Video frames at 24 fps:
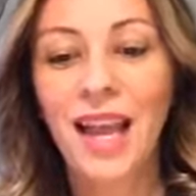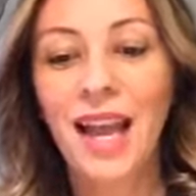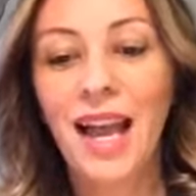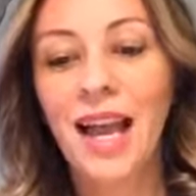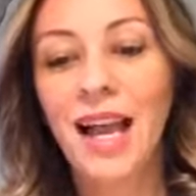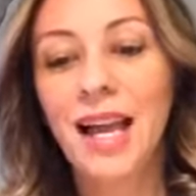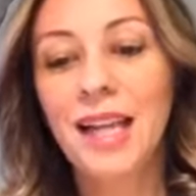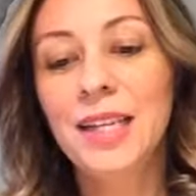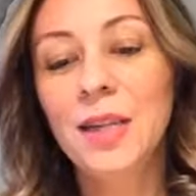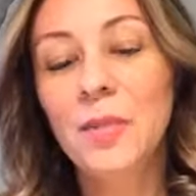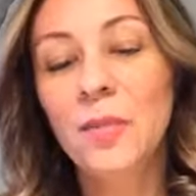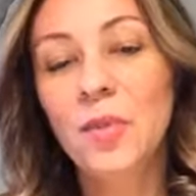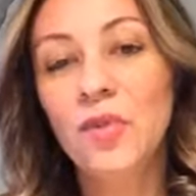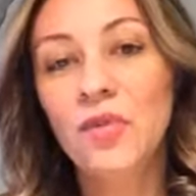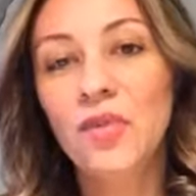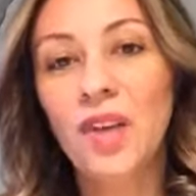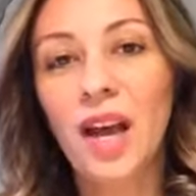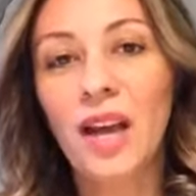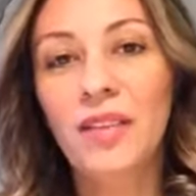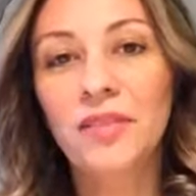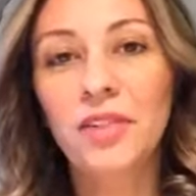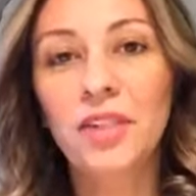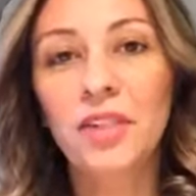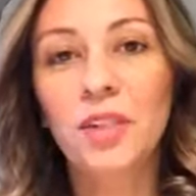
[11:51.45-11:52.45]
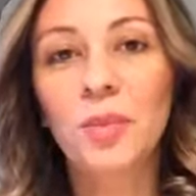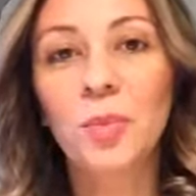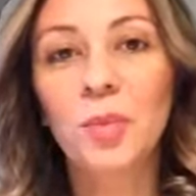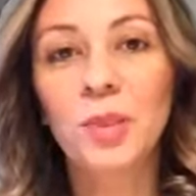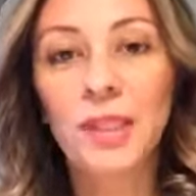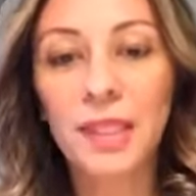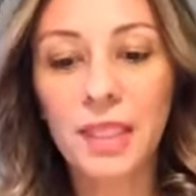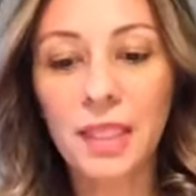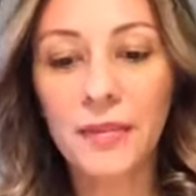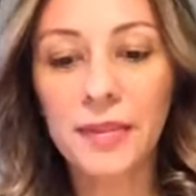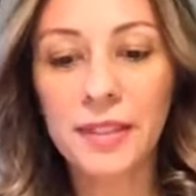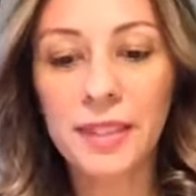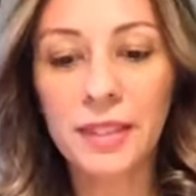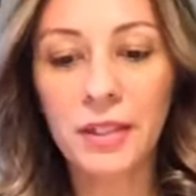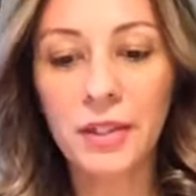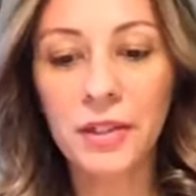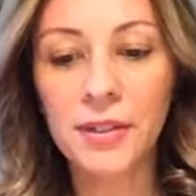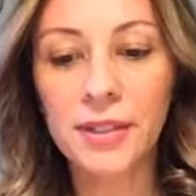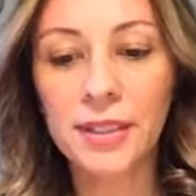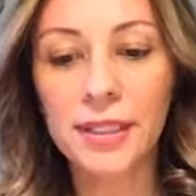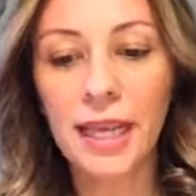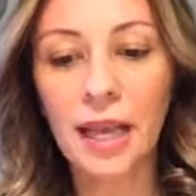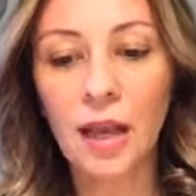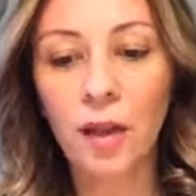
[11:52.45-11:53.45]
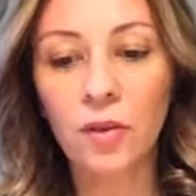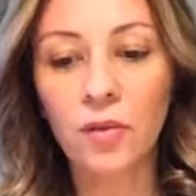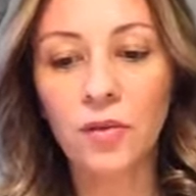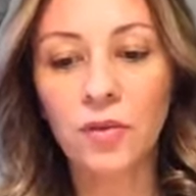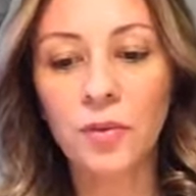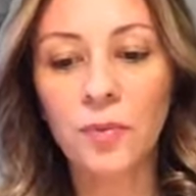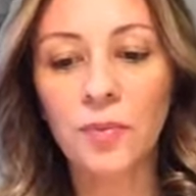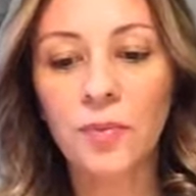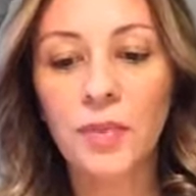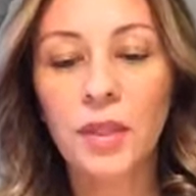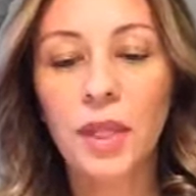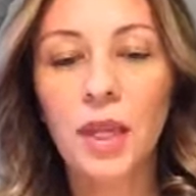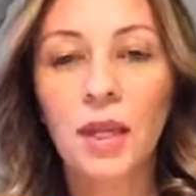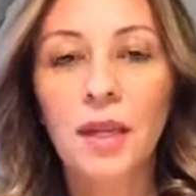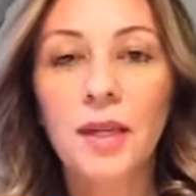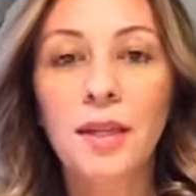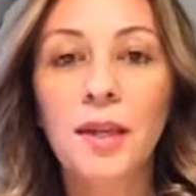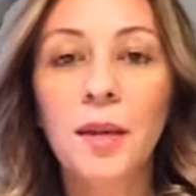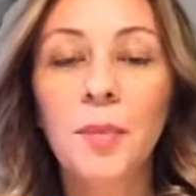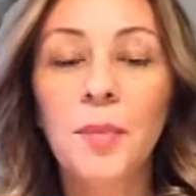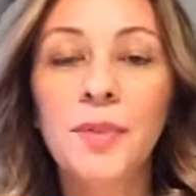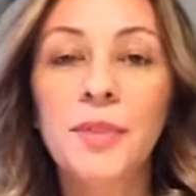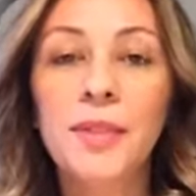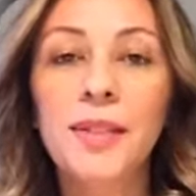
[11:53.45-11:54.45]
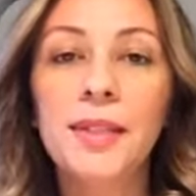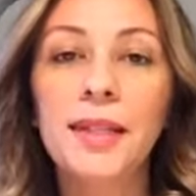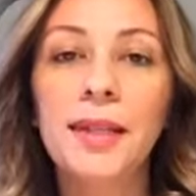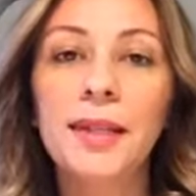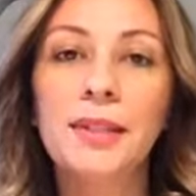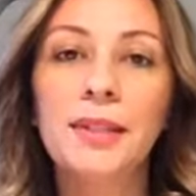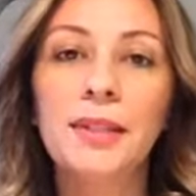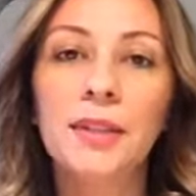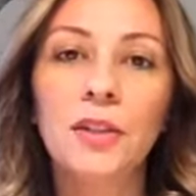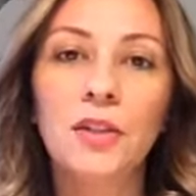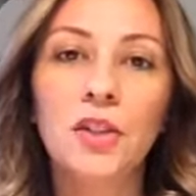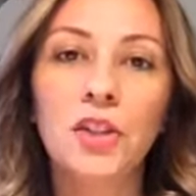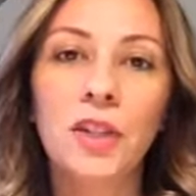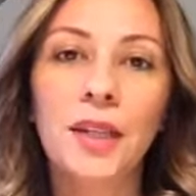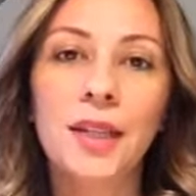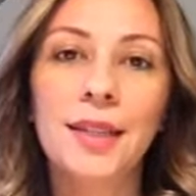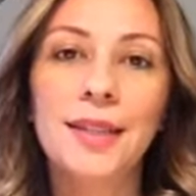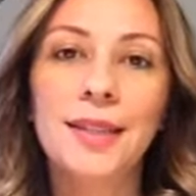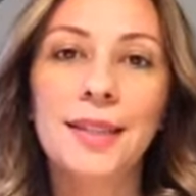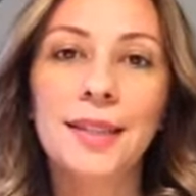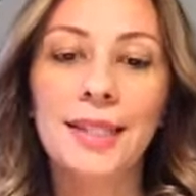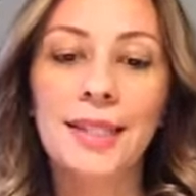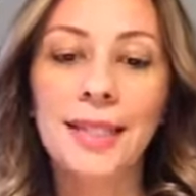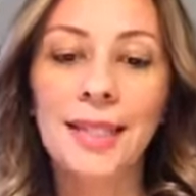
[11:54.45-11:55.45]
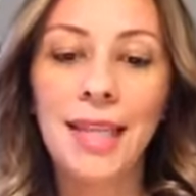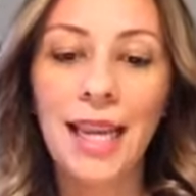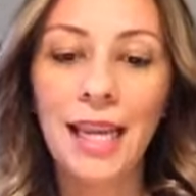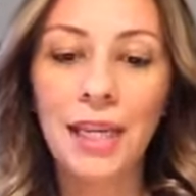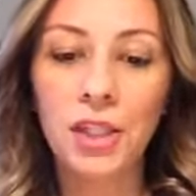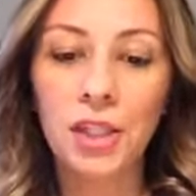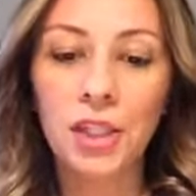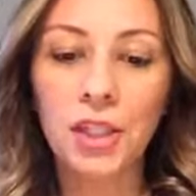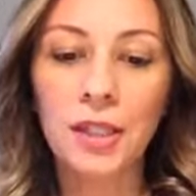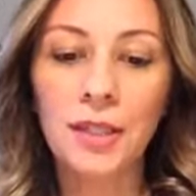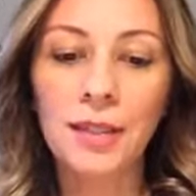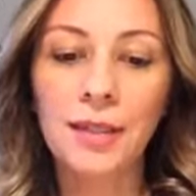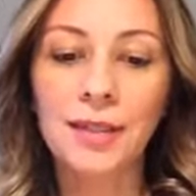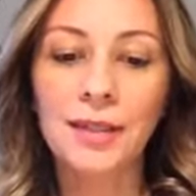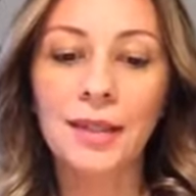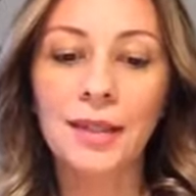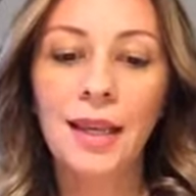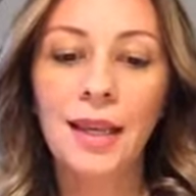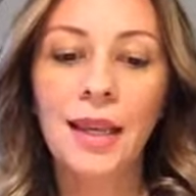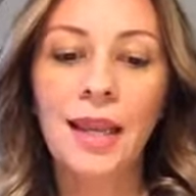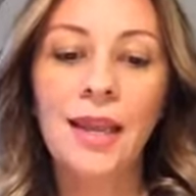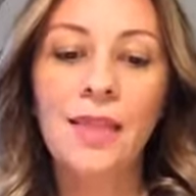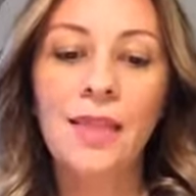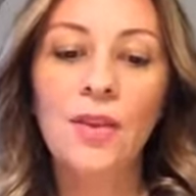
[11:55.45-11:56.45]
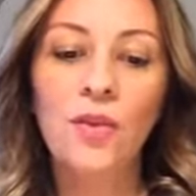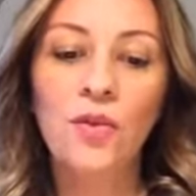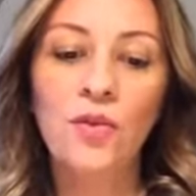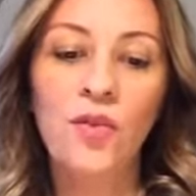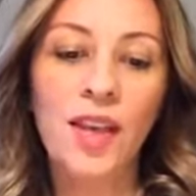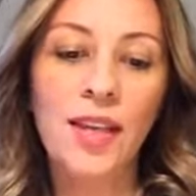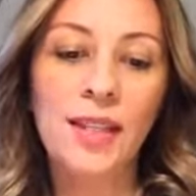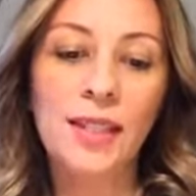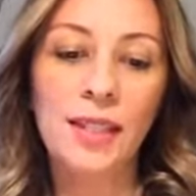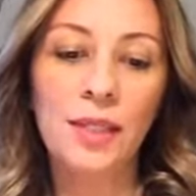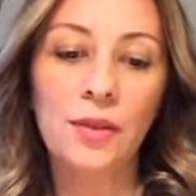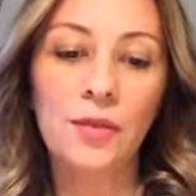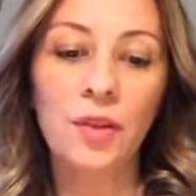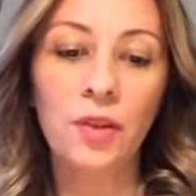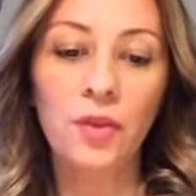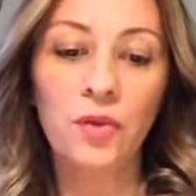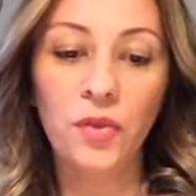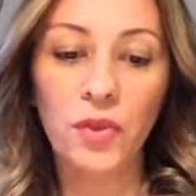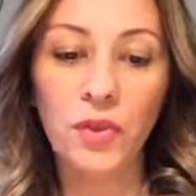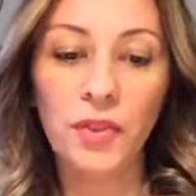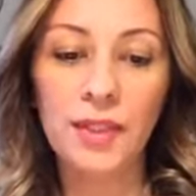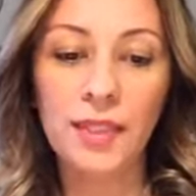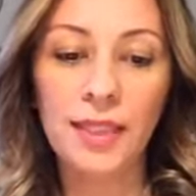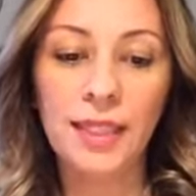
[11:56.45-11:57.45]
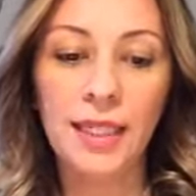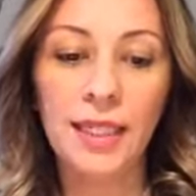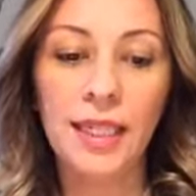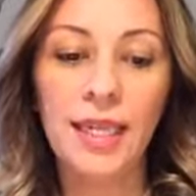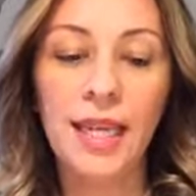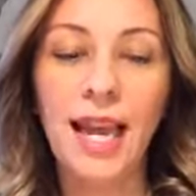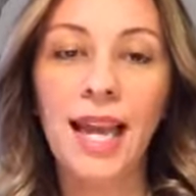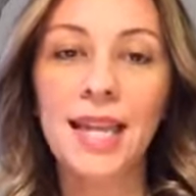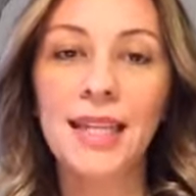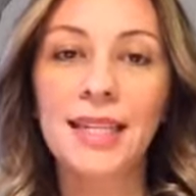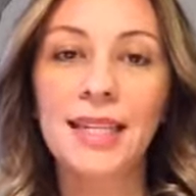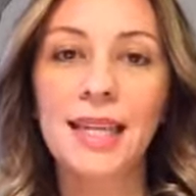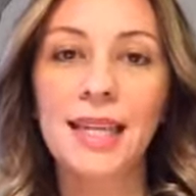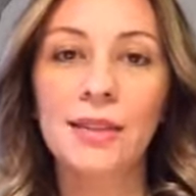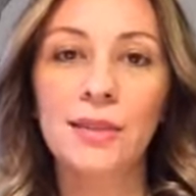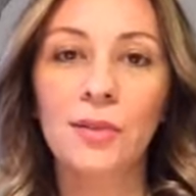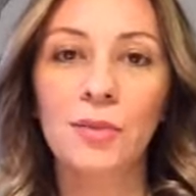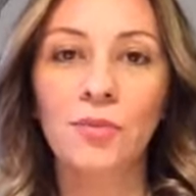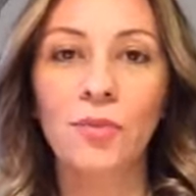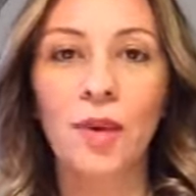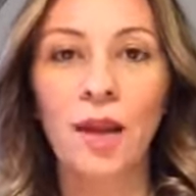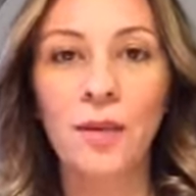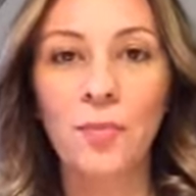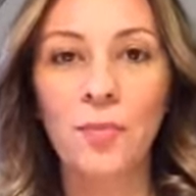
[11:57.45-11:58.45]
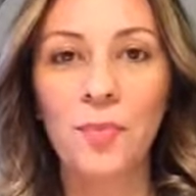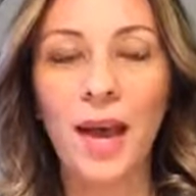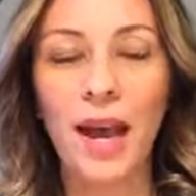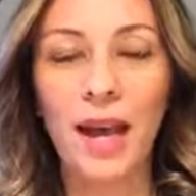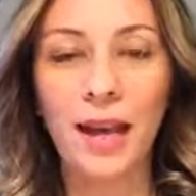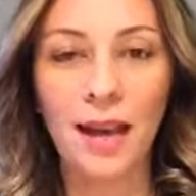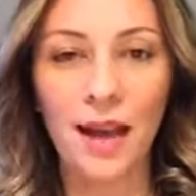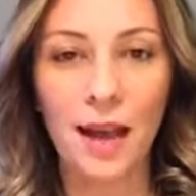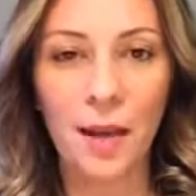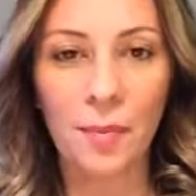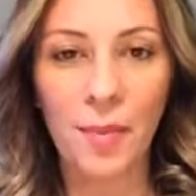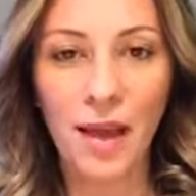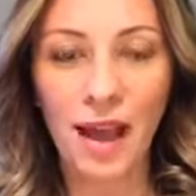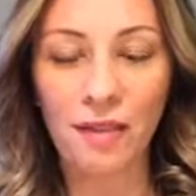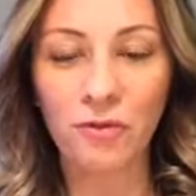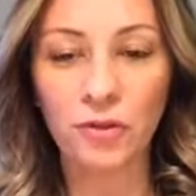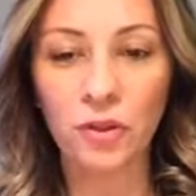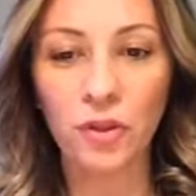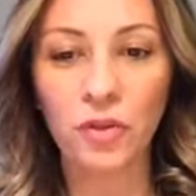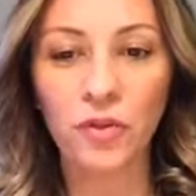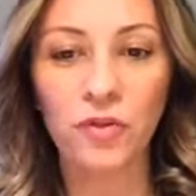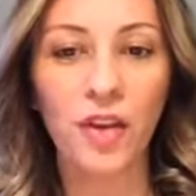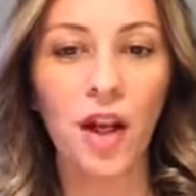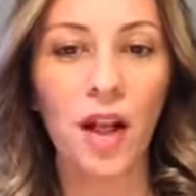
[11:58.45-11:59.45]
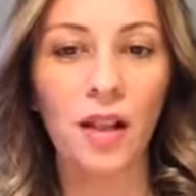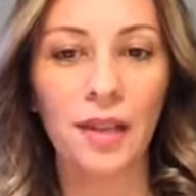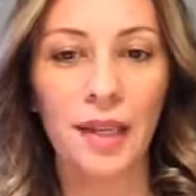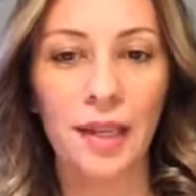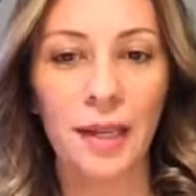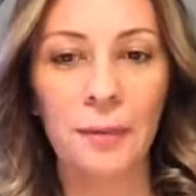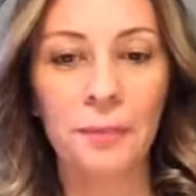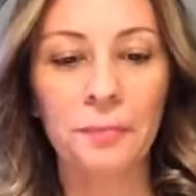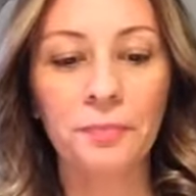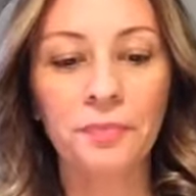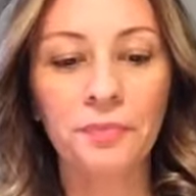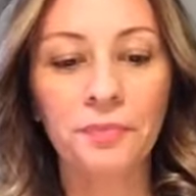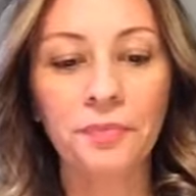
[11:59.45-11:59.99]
Number 5, she believes in herself. Number 6, she is tenacious in the face of adversity and gets right back up after falling.